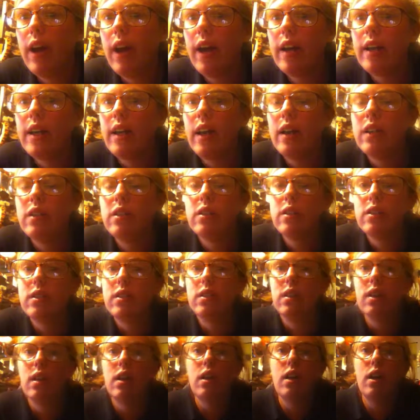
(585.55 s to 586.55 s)
I
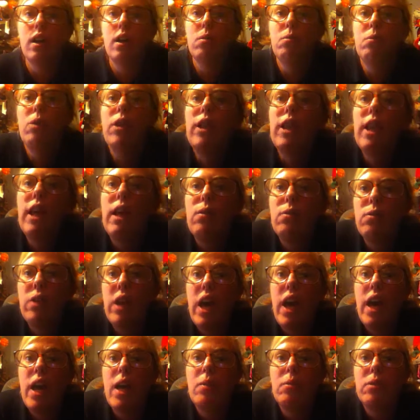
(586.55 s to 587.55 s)
guess I'm running out of
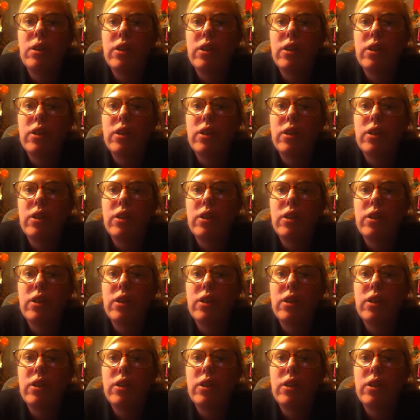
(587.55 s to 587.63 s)
time,